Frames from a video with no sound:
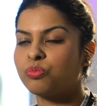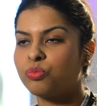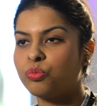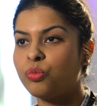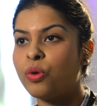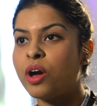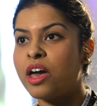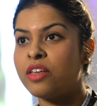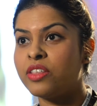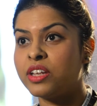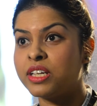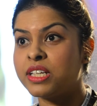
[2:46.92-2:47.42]

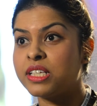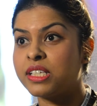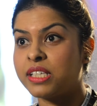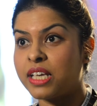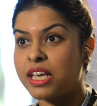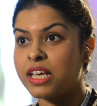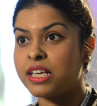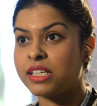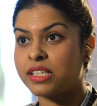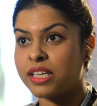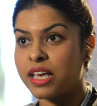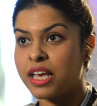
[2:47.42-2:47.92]
where the
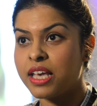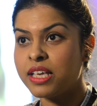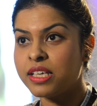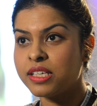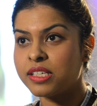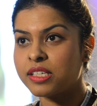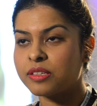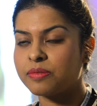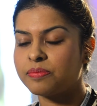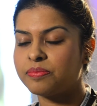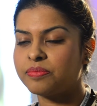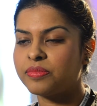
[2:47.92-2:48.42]
disease
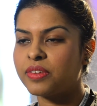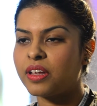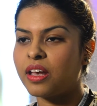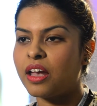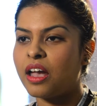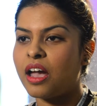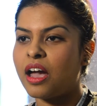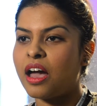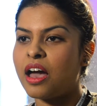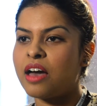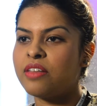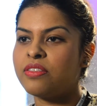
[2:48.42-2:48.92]
is.
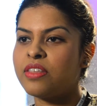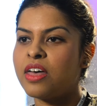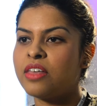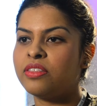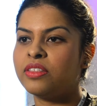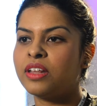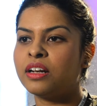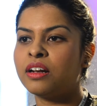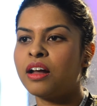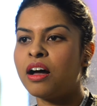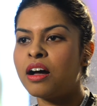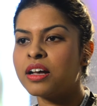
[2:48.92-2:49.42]
And then
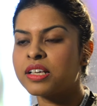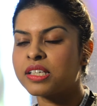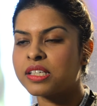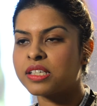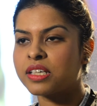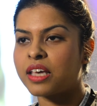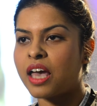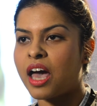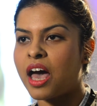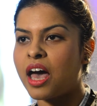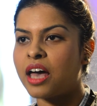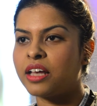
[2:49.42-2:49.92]
the last
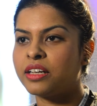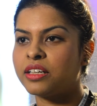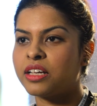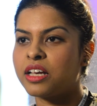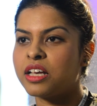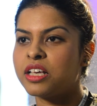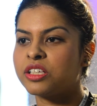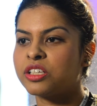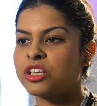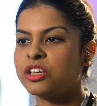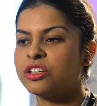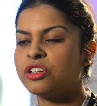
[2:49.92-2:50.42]
scan
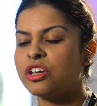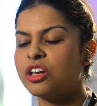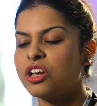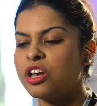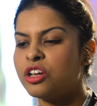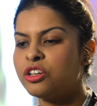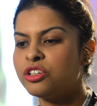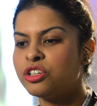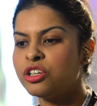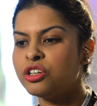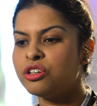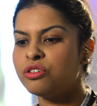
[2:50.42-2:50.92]
is a
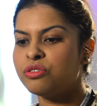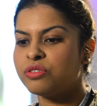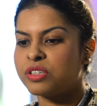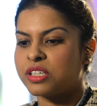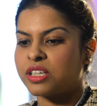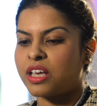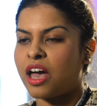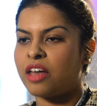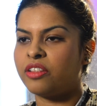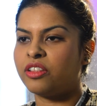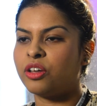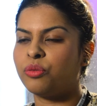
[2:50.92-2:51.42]
new
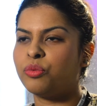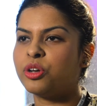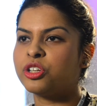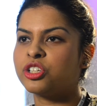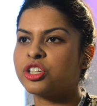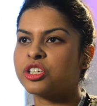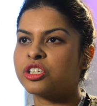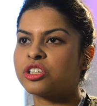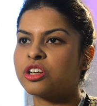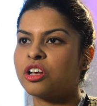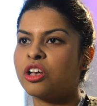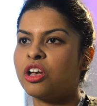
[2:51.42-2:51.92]
scan that we're
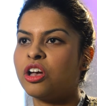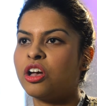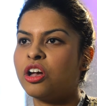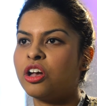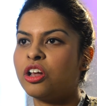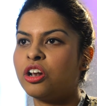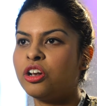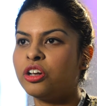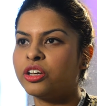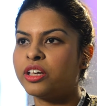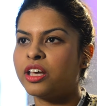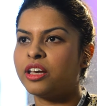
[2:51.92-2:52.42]
just
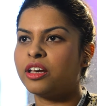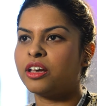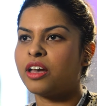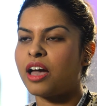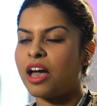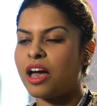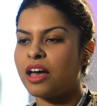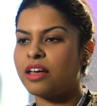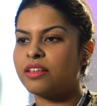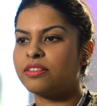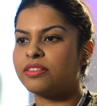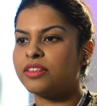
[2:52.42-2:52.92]
looking
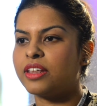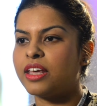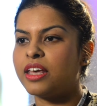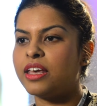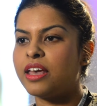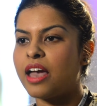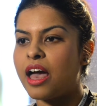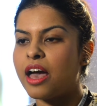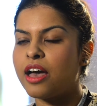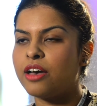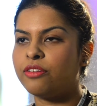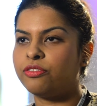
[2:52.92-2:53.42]
at
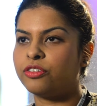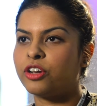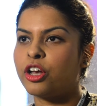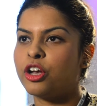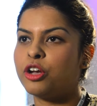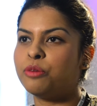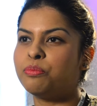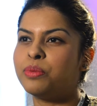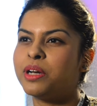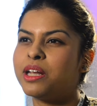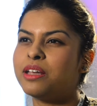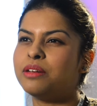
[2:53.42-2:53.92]
the
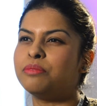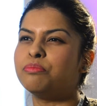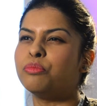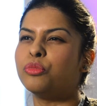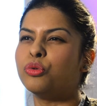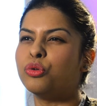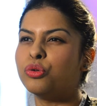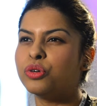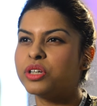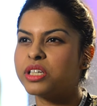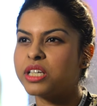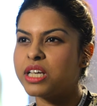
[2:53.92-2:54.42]
airflow but in
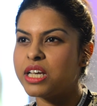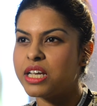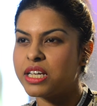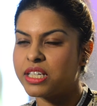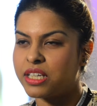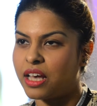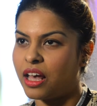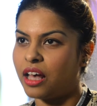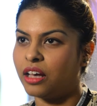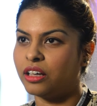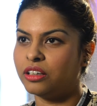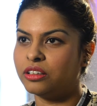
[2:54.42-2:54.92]
more
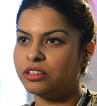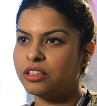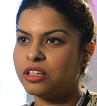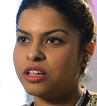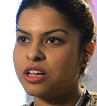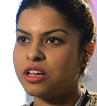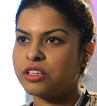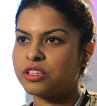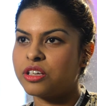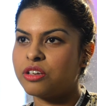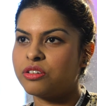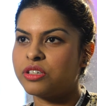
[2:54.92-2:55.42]
detail.
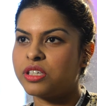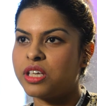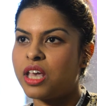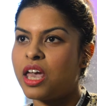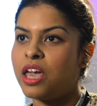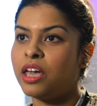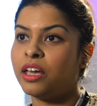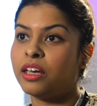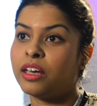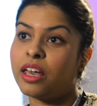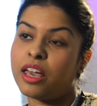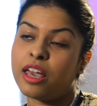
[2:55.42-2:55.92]
So
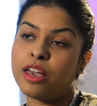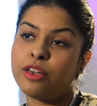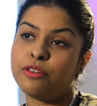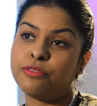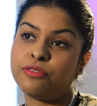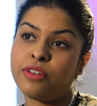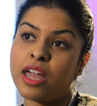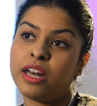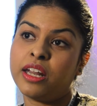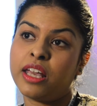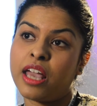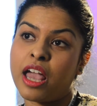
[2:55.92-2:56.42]
seeing if
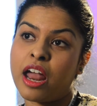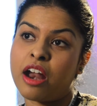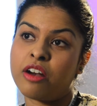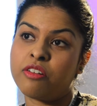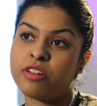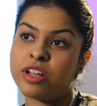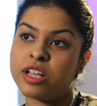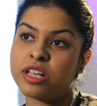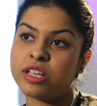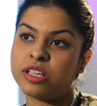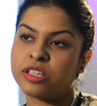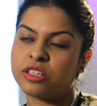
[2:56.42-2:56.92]
any
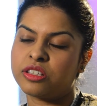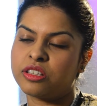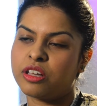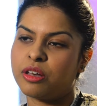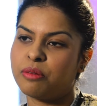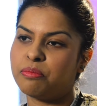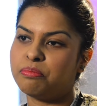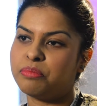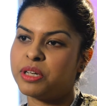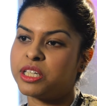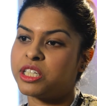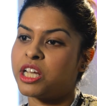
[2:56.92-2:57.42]
areas
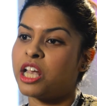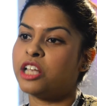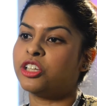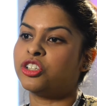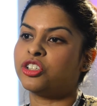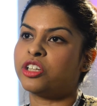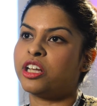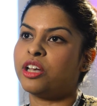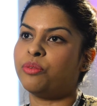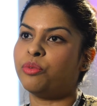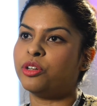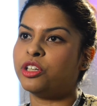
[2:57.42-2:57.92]
that
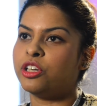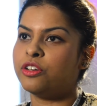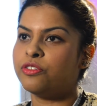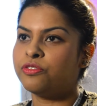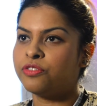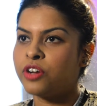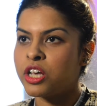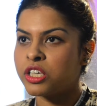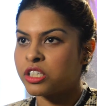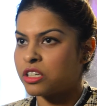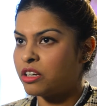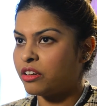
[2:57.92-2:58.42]
potentially when you
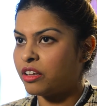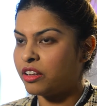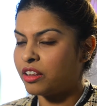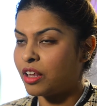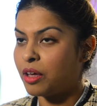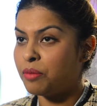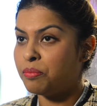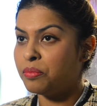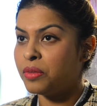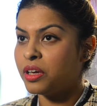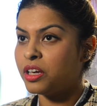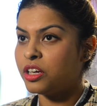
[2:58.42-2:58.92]
first look at
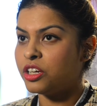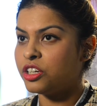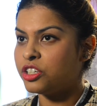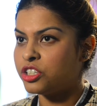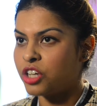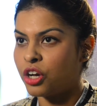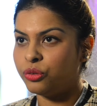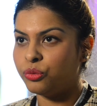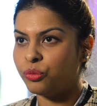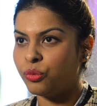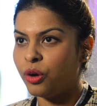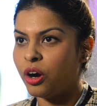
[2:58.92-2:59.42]
them
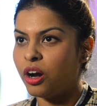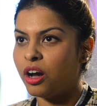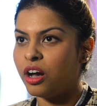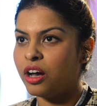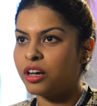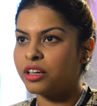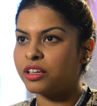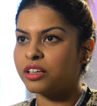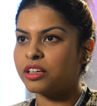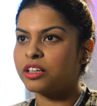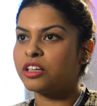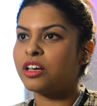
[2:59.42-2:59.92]
don't
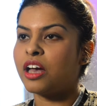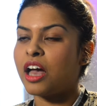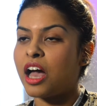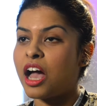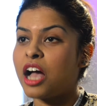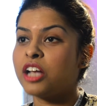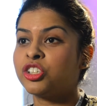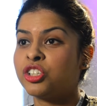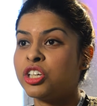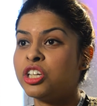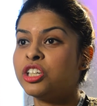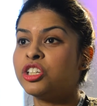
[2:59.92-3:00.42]
work,
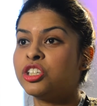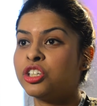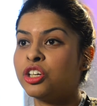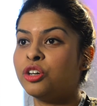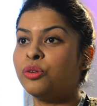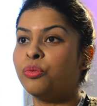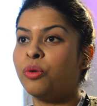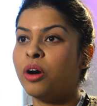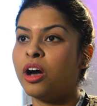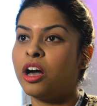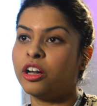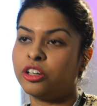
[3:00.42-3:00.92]
actually
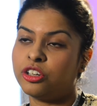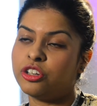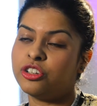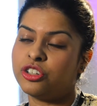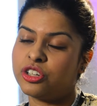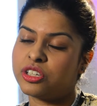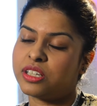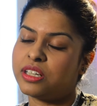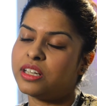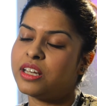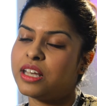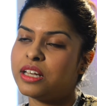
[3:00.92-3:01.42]
do work, you
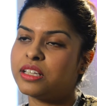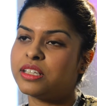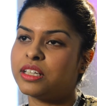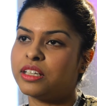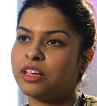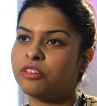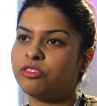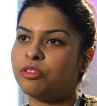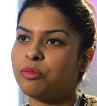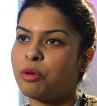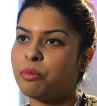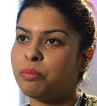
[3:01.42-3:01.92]
just need to
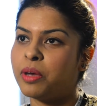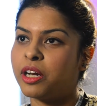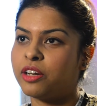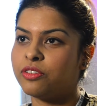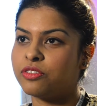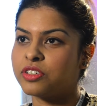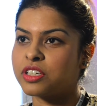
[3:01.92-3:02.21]
give them a bit of